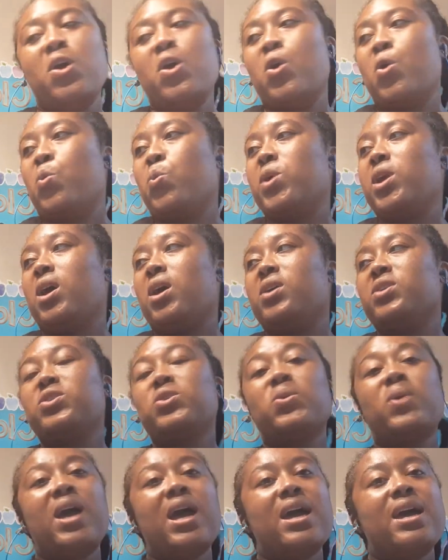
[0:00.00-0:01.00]
We also
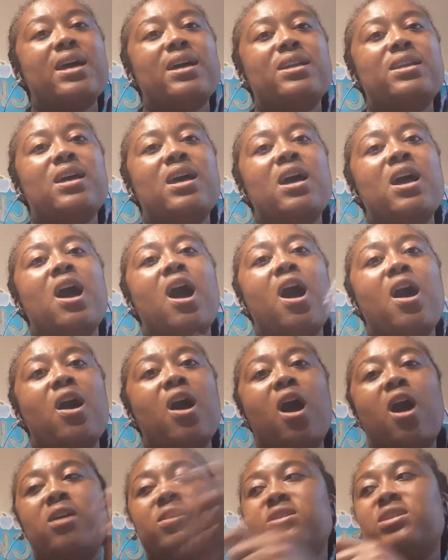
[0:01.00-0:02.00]
had
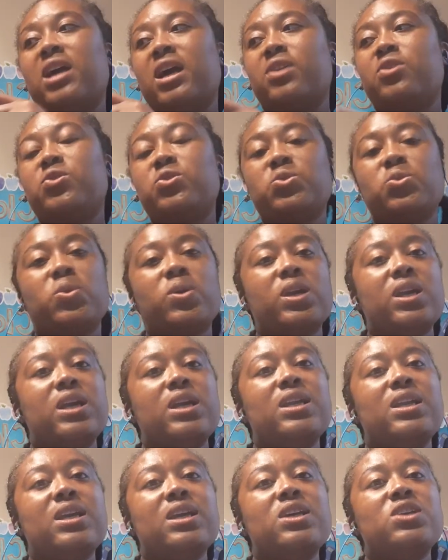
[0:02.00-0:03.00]
our dinosaur
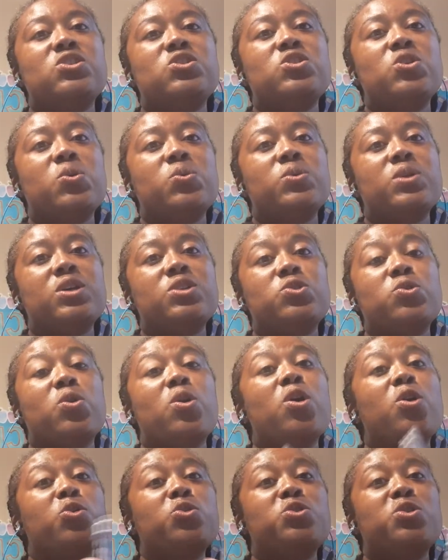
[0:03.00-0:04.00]
eating his donuts or
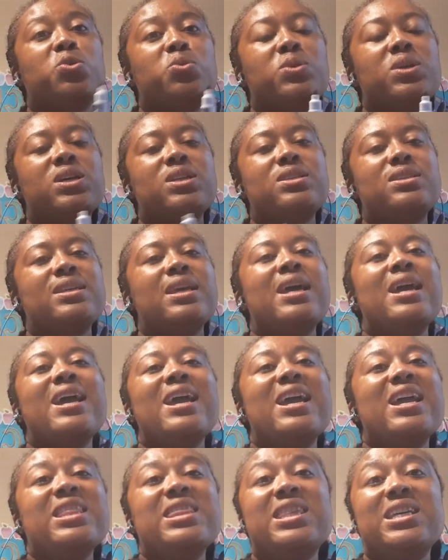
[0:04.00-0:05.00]
her donuts
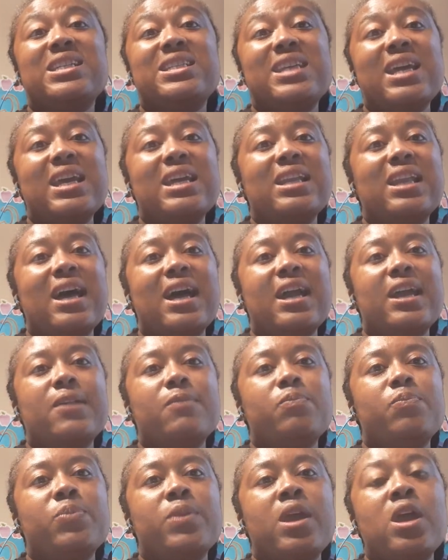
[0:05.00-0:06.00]
in the daylight.
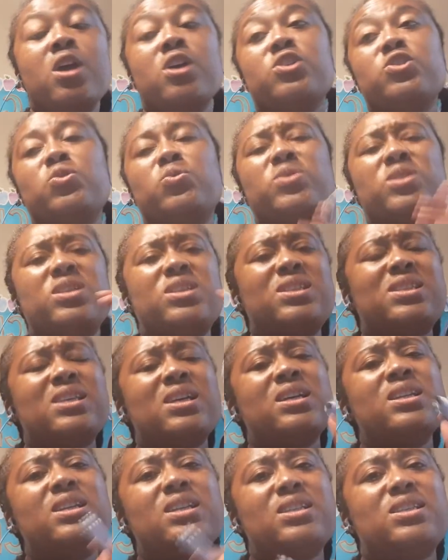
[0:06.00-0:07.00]
So the
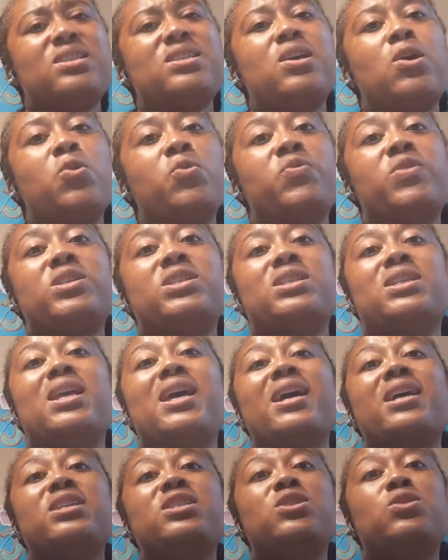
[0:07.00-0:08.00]
sun itself is an
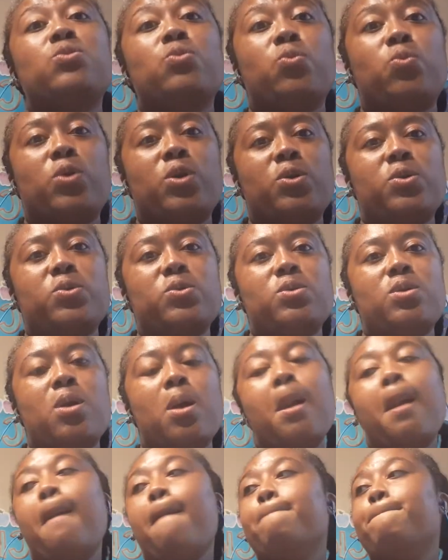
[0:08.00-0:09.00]
S word.
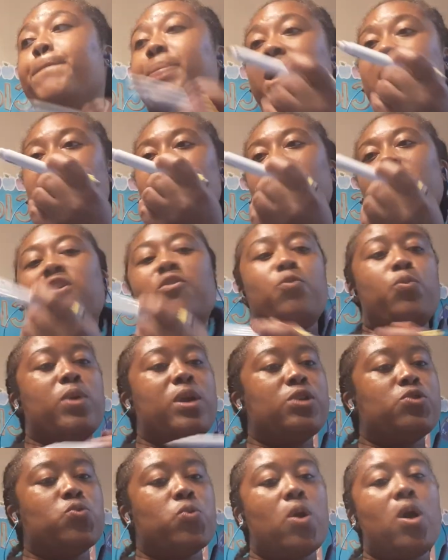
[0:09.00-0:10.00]
But if we
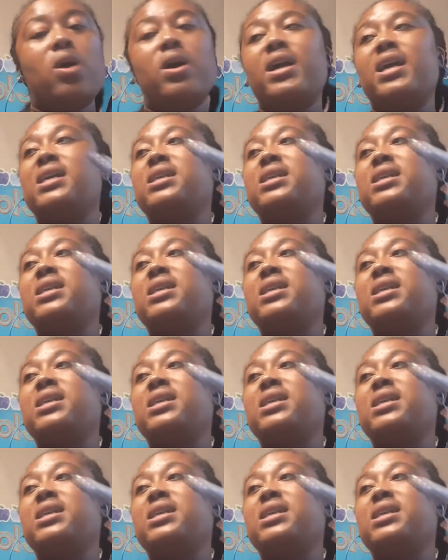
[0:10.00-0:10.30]
draw a